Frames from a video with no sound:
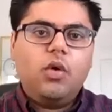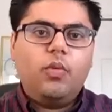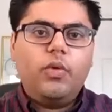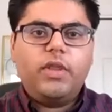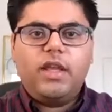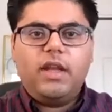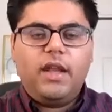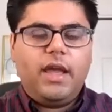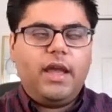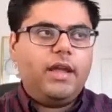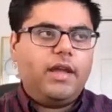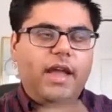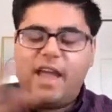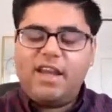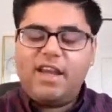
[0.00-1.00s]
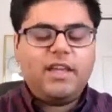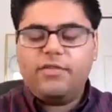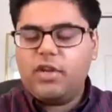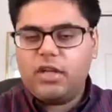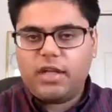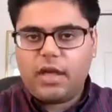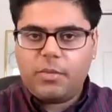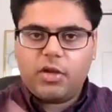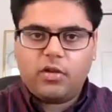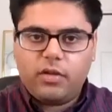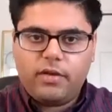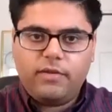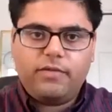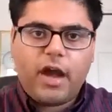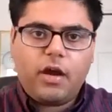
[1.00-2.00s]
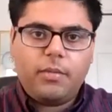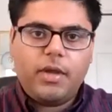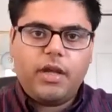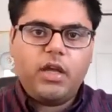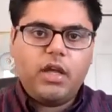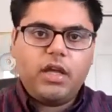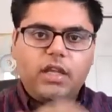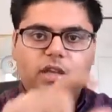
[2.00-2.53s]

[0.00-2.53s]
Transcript: within any given chemical environment,